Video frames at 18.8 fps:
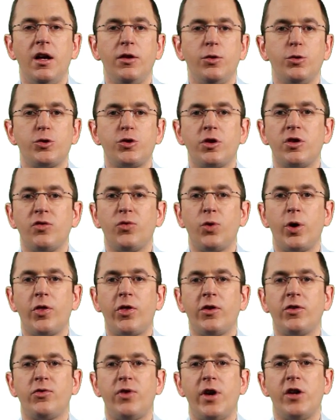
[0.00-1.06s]
You should
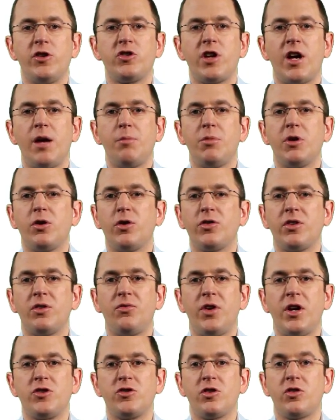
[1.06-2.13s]
avoid this fetch type because it
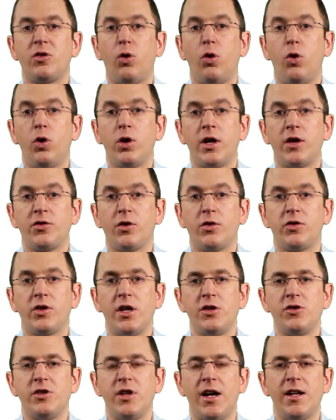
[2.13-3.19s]
fetches all
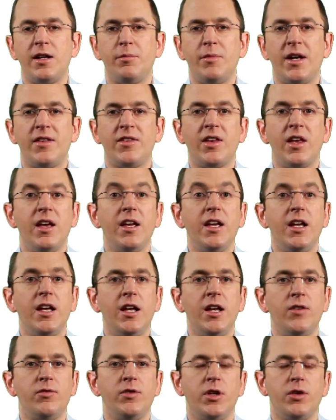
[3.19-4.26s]
association elements
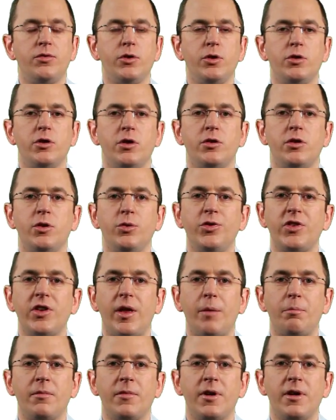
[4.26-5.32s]
even if you don't use
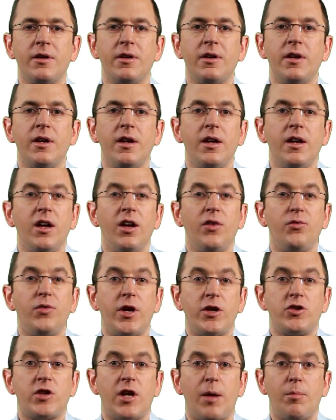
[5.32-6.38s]
them.
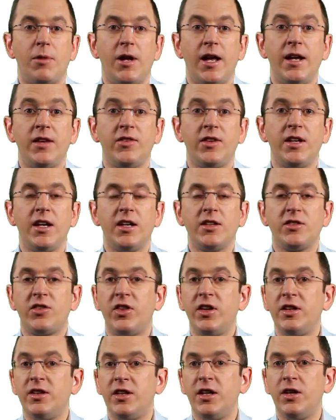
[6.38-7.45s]
Fetch type lazy is
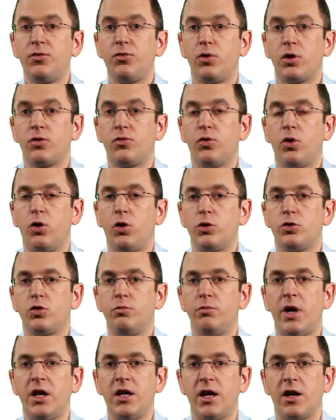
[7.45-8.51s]
the default for all
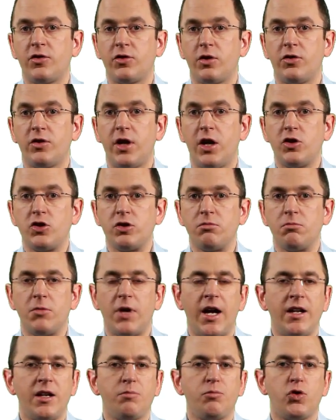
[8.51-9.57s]
to many association
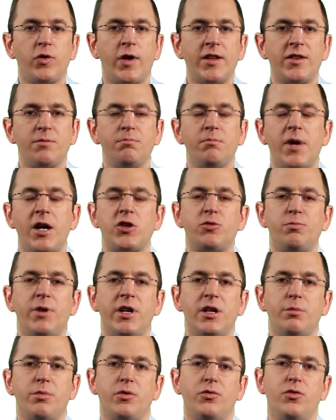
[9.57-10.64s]
and it provides much
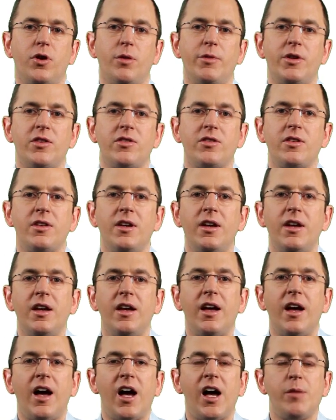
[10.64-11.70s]
better performance.
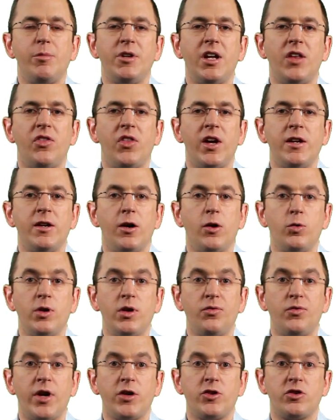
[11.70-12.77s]
Hibernate then
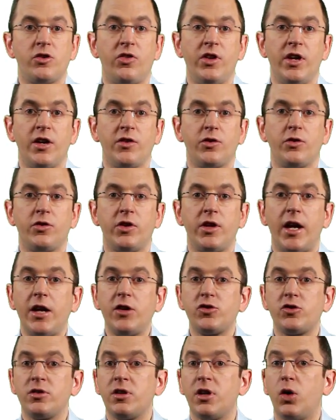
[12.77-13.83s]
only fetches the
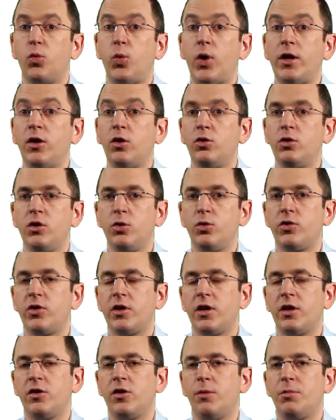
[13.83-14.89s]
association when you use
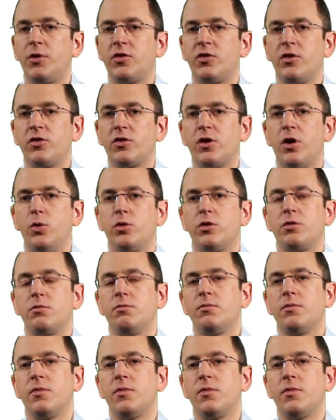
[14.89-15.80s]
it in your business code.